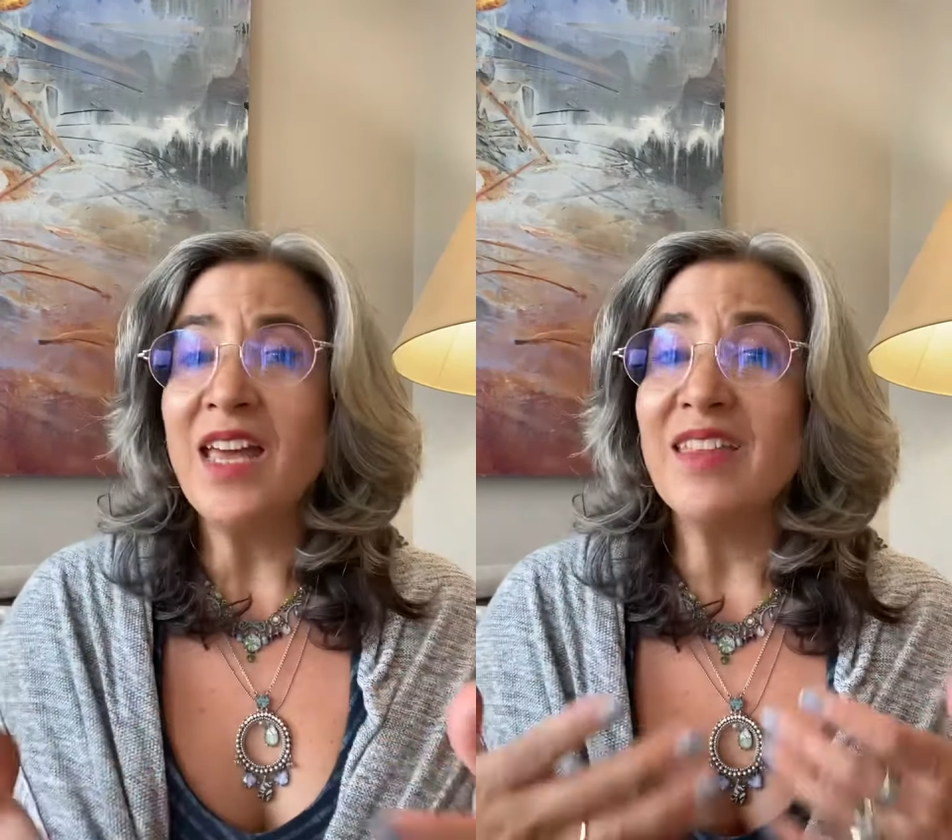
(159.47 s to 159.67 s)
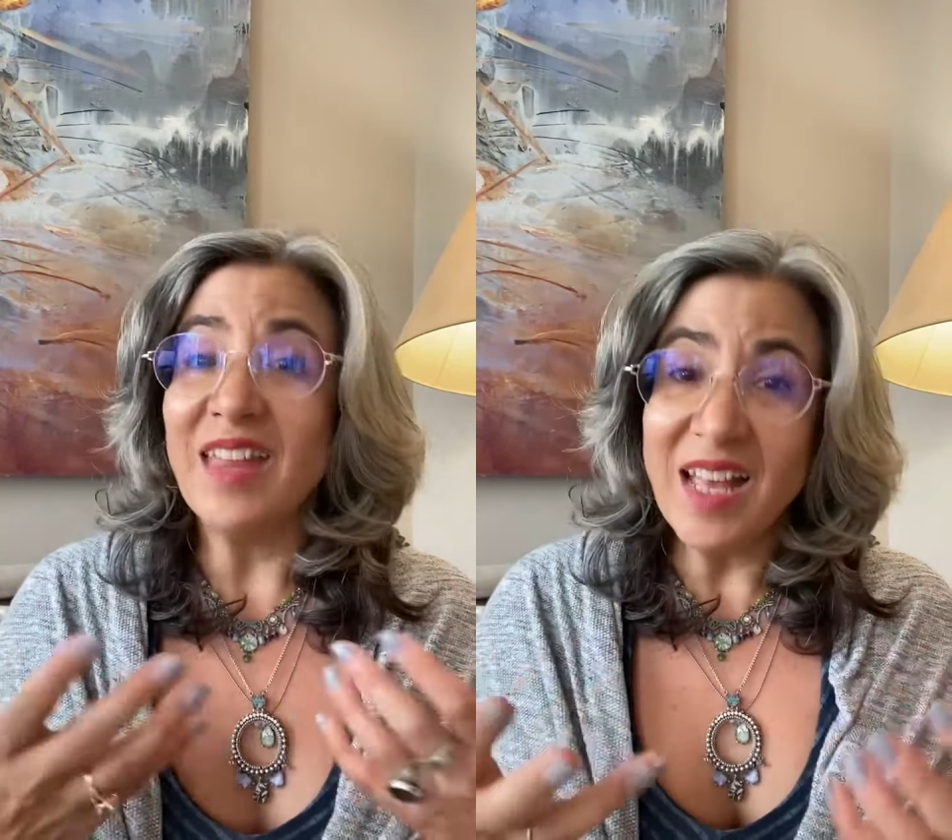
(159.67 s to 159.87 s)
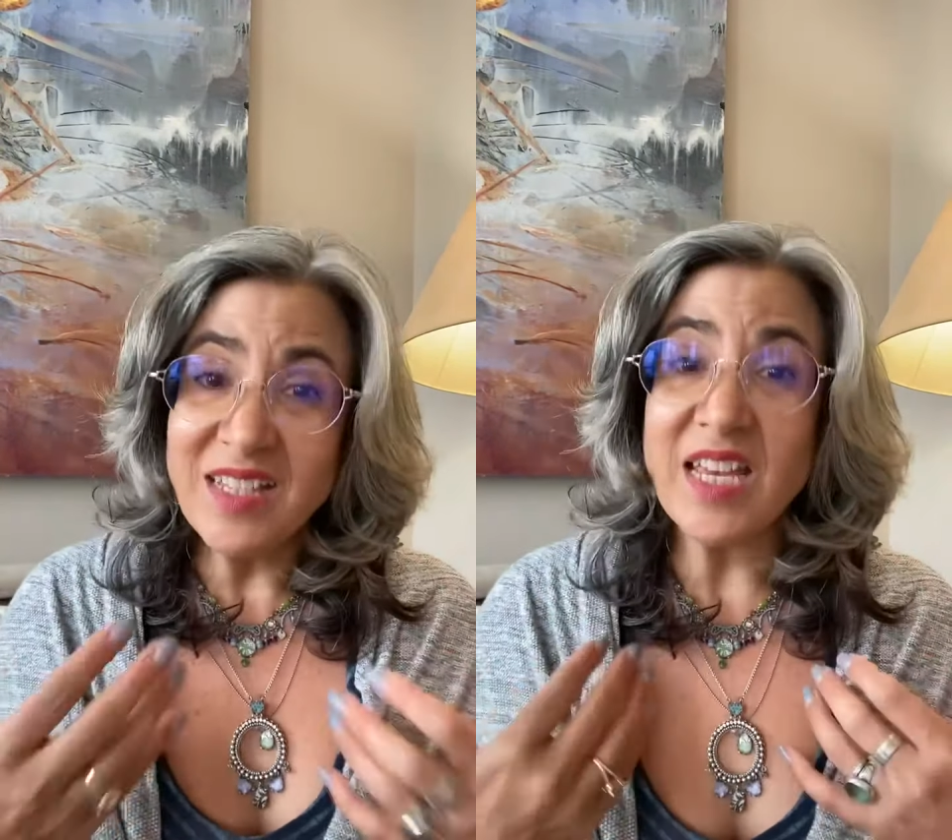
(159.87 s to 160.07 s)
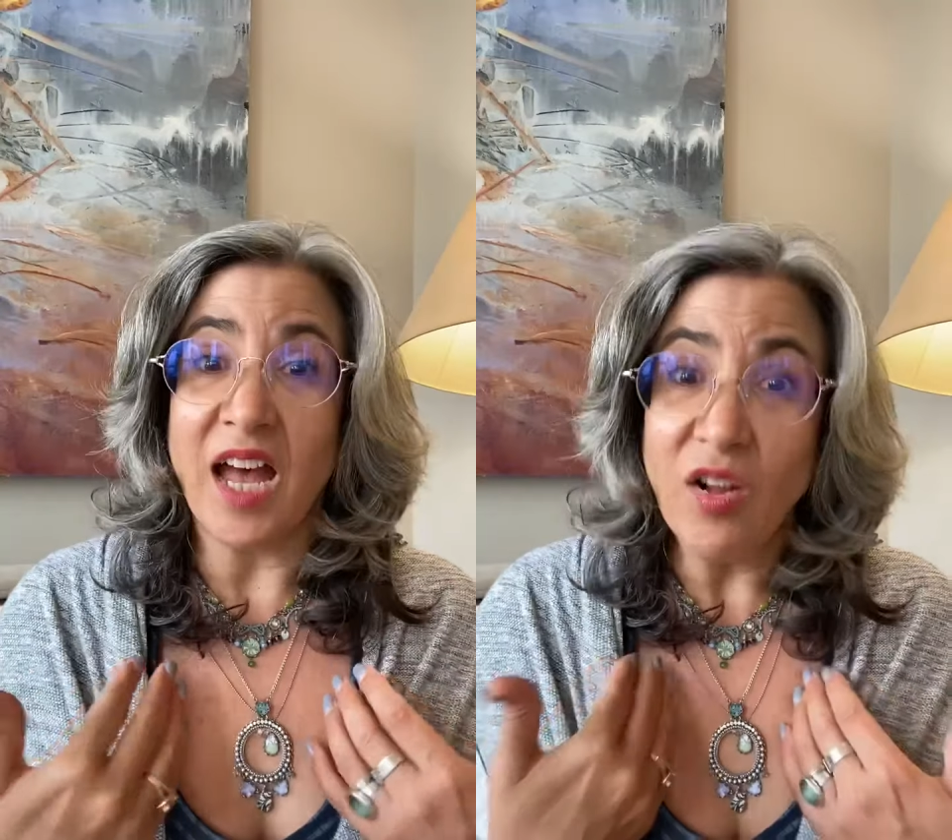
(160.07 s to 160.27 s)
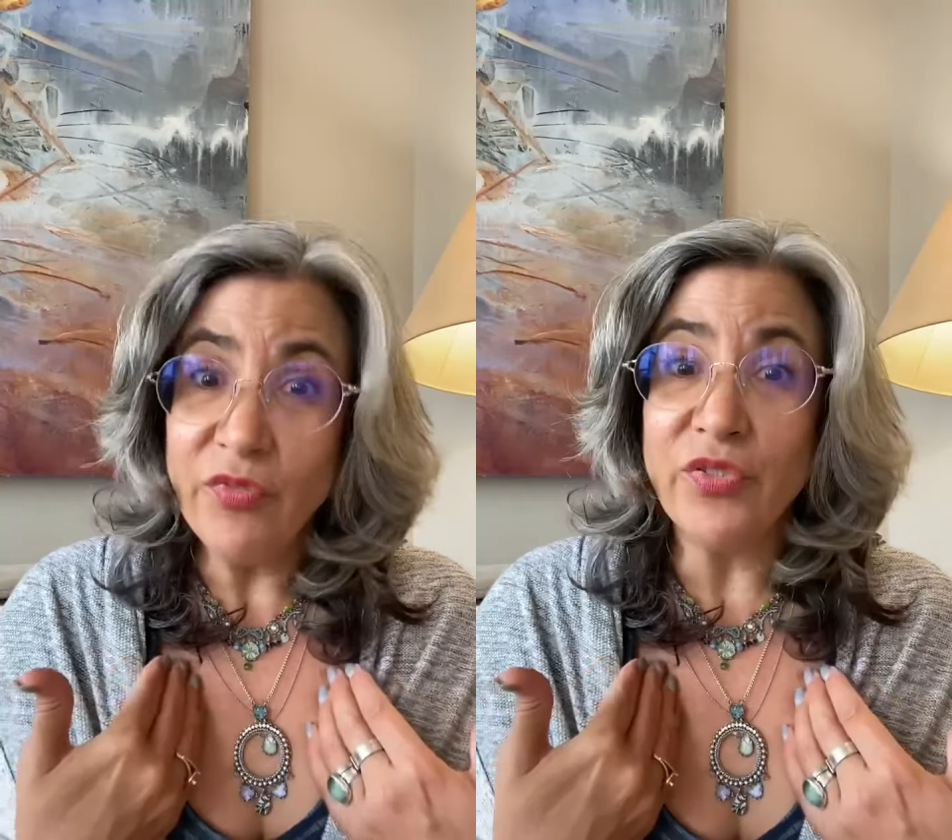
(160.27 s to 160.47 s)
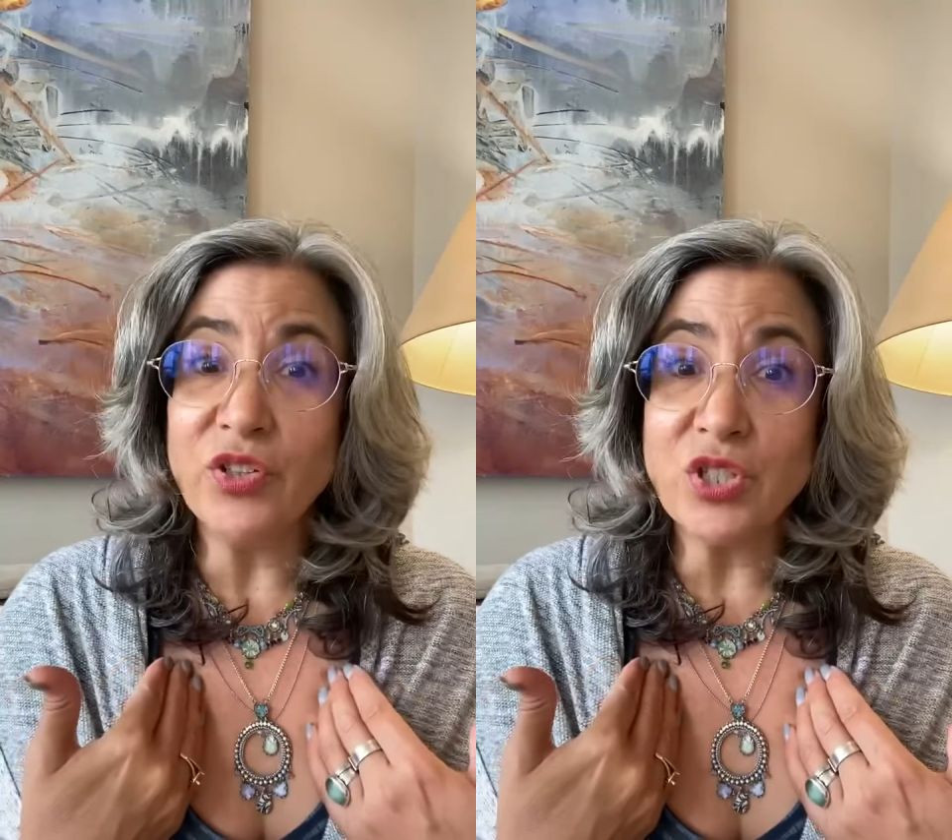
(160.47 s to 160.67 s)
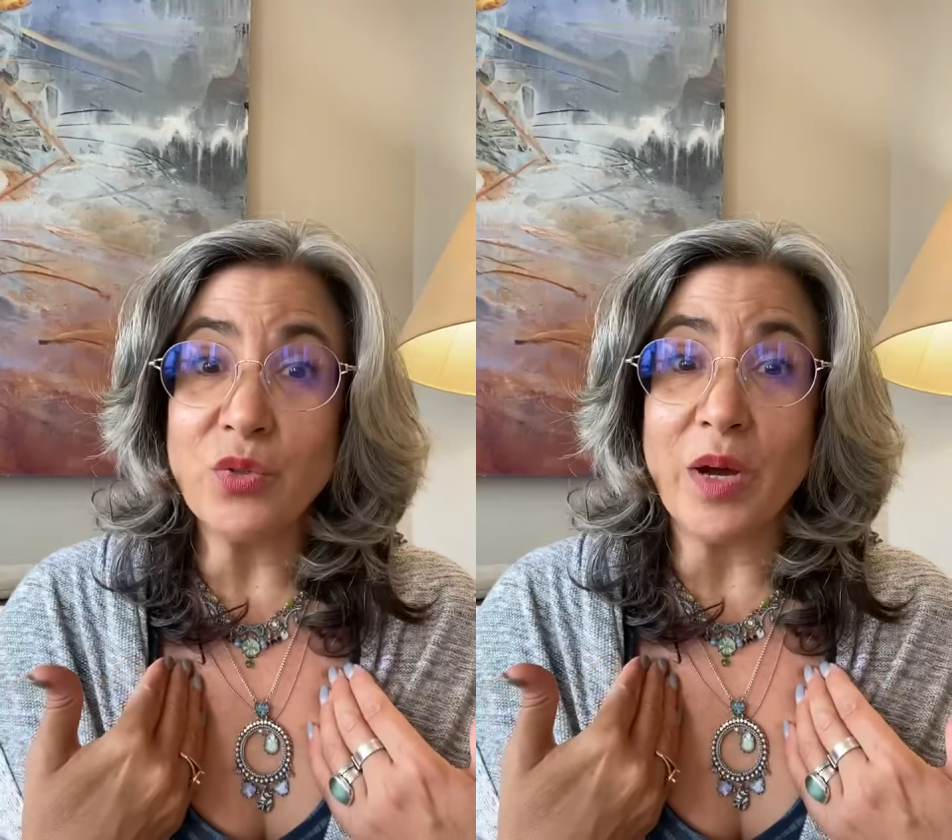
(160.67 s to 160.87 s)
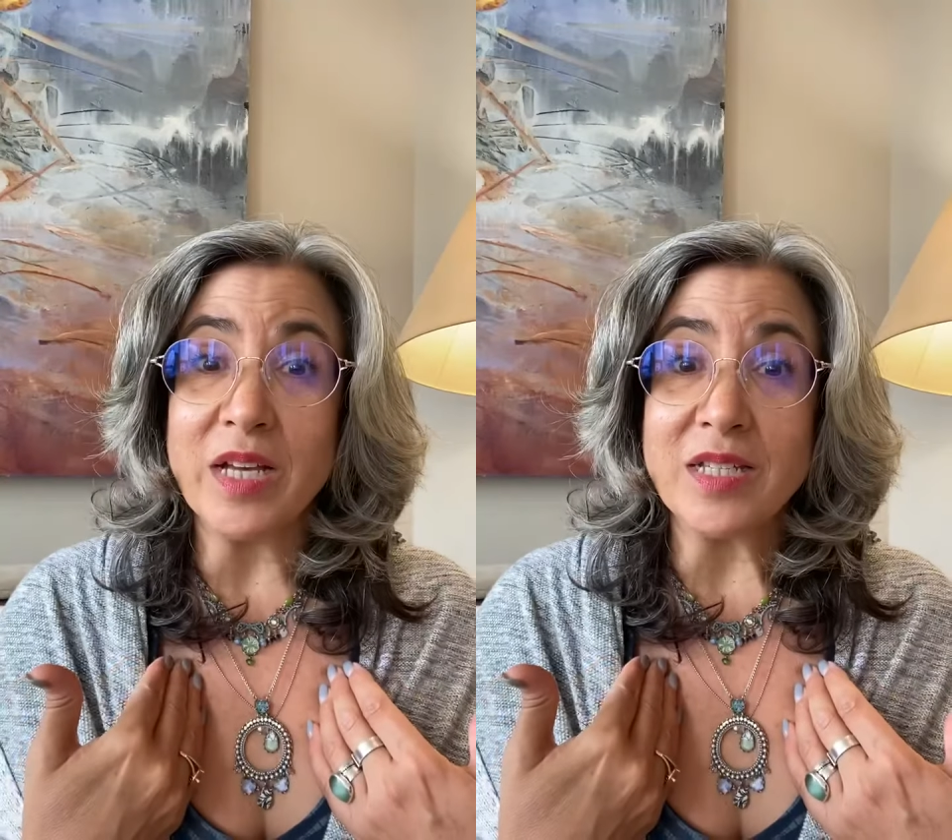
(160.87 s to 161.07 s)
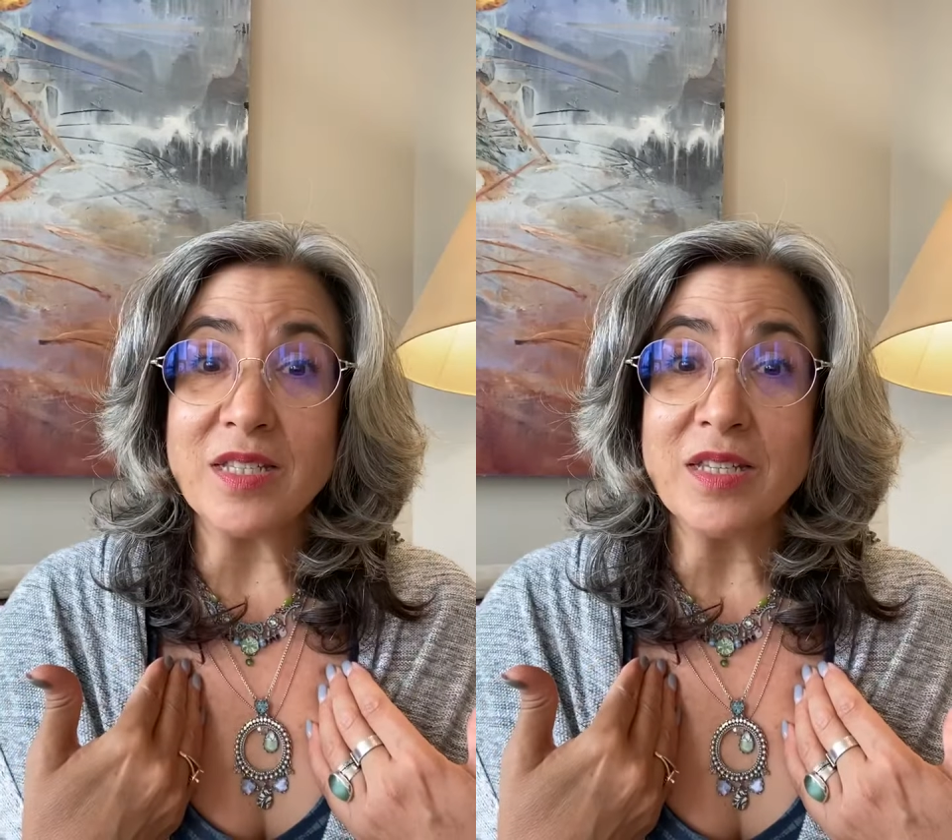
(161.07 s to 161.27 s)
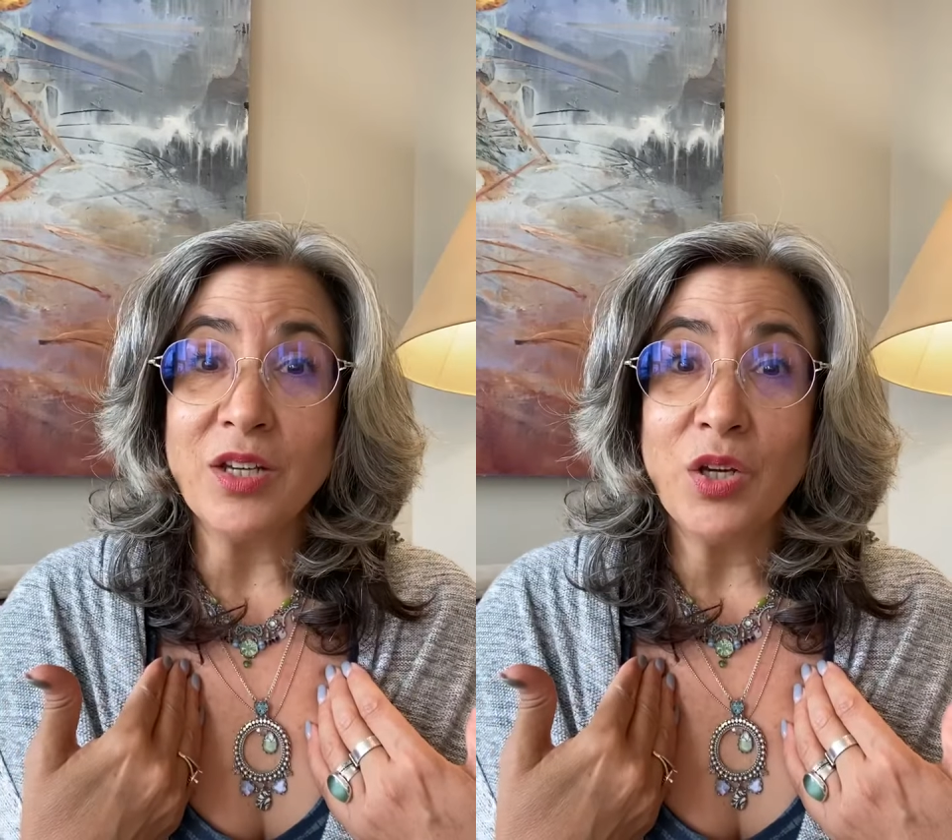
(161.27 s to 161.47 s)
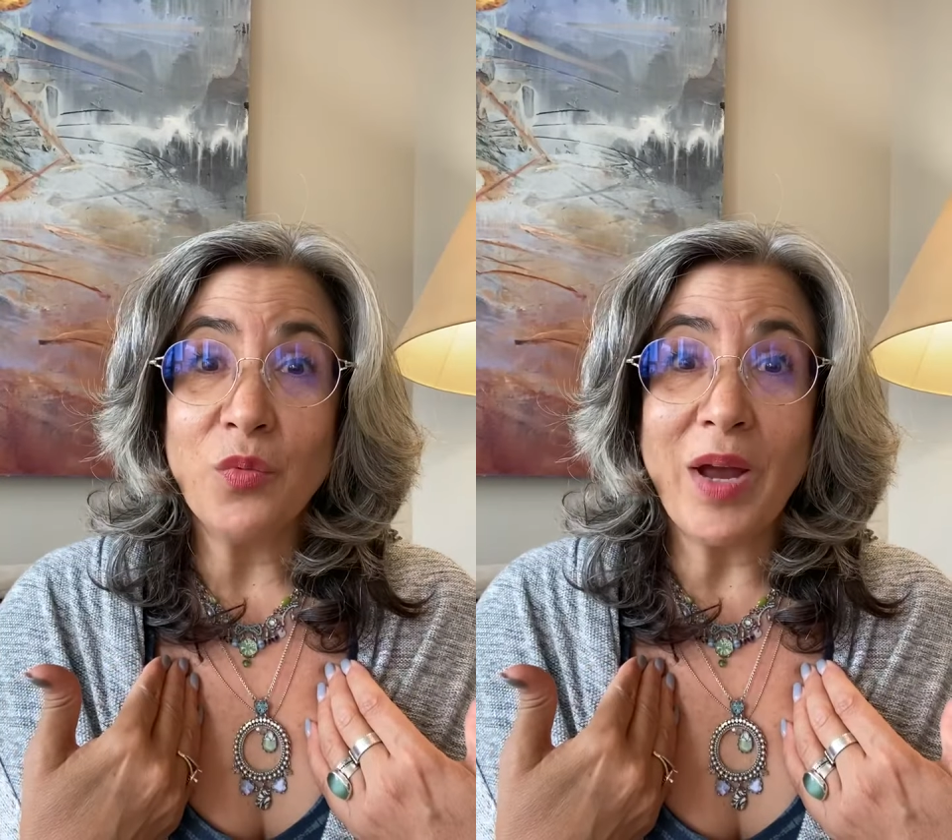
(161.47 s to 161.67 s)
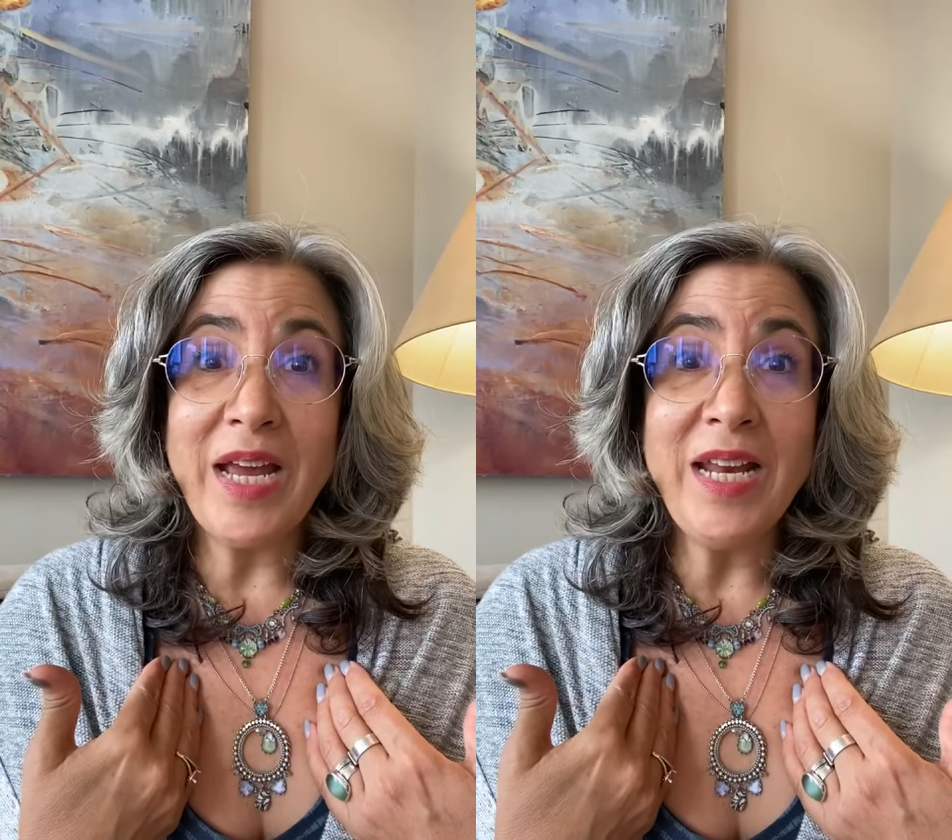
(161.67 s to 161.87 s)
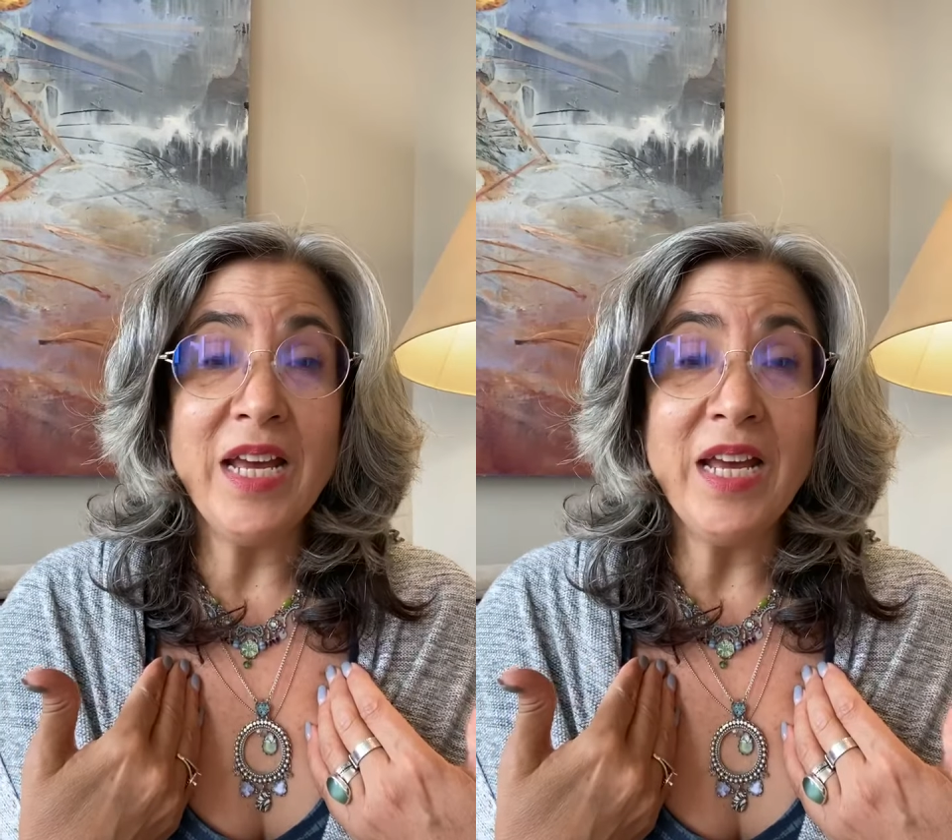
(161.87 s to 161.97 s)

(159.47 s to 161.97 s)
That's helpful to us, right?